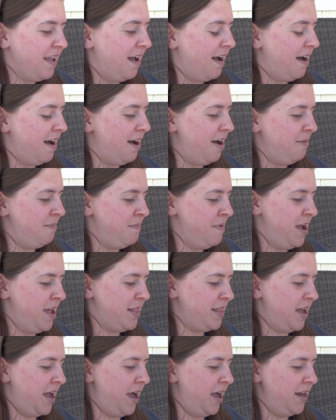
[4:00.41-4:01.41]
um,
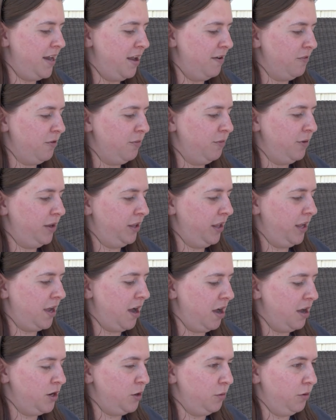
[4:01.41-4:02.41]
and that I never really
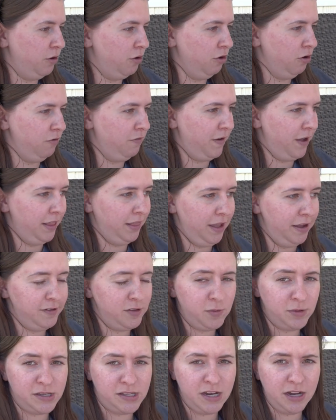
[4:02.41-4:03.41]
got into a groove I liked
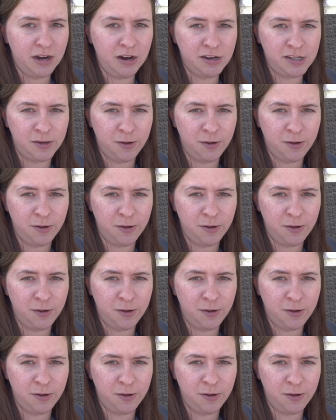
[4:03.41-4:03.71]
with stickers.